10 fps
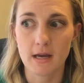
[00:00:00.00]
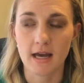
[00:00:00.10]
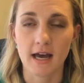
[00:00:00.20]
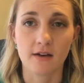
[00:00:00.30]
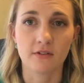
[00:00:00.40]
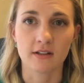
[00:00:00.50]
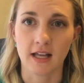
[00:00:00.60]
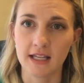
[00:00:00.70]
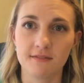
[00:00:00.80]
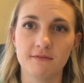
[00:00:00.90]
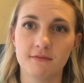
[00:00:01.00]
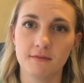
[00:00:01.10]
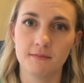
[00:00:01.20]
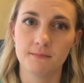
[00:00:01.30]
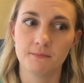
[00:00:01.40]
have a life
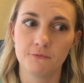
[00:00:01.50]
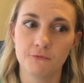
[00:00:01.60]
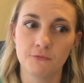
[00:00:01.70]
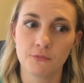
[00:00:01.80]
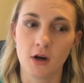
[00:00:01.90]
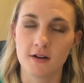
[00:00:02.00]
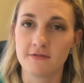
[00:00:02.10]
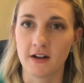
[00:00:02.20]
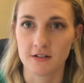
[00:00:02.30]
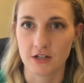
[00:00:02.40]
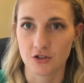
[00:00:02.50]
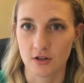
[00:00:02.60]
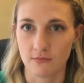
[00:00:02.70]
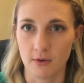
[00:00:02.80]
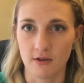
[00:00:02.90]
on a
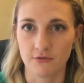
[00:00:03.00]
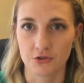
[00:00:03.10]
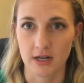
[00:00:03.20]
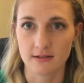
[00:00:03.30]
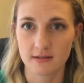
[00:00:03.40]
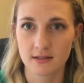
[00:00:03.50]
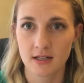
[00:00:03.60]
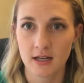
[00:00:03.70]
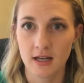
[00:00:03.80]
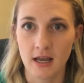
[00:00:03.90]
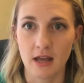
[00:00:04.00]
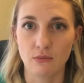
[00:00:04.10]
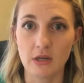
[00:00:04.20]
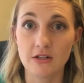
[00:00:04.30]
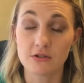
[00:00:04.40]
foundation of stress.
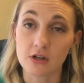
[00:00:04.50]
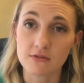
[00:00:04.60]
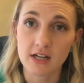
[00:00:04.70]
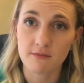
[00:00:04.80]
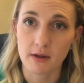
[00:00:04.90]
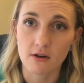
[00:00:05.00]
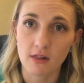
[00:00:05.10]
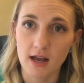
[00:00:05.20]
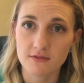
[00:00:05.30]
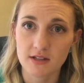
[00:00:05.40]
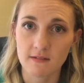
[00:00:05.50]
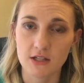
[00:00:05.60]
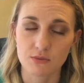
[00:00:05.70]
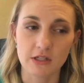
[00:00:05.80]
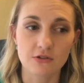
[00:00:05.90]
And we deserve to have better lives than
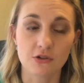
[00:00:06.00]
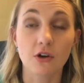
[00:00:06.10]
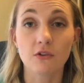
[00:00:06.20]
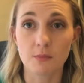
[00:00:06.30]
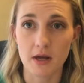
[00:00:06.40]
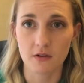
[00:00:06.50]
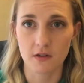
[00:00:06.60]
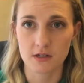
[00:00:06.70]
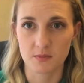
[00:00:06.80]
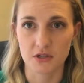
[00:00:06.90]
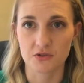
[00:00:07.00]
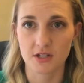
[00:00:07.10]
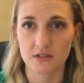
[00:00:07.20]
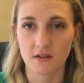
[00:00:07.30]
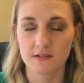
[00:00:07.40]
this. We deserve better than to be
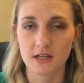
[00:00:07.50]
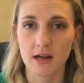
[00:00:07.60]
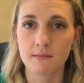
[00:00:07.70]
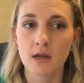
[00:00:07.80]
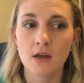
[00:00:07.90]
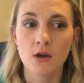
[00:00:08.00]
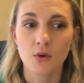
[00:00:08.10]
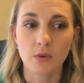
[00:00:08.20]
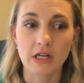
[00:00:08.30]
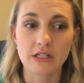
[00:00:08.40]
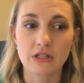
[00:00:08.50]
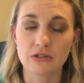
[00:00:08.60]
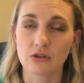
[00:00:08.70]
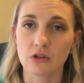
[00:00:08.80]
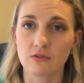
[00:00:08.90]
stressed all the time. We
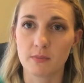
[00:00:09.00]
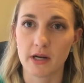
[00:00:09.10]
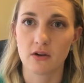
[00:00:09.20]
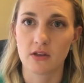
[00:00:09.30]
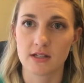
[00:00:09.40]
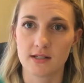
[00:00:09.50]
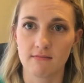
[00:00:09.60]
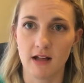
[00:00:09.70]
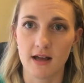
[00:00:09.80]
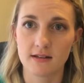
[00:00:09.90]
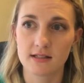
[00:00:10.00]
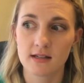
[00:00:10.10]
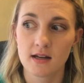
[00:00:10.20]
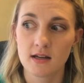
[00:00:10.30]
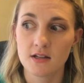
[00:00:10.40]
deserve better than to
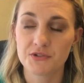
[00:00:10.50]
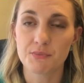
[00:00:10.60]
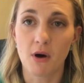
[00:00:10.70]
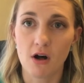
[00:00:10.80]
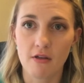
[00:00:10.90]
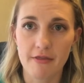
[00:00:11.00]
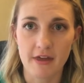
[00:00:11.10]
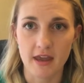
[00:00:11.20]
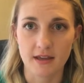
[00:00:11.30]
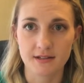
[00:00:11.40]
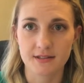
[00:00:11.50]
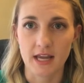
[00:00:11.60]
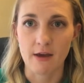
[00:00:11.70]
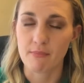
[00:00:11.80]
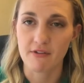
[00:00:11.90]
let small things
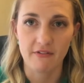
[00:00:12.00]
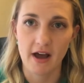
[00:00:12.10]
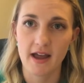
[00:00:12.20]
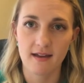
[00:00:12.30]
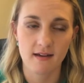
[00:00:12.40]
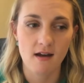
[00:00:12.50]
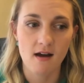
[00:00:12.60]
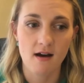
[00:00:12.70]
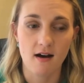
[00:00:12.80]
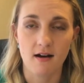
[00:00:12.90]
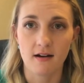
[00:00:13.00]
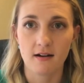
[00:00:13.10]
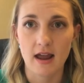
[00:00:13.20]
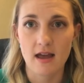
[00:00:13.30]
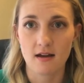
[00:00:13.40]
amplify
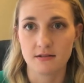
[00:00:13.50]
our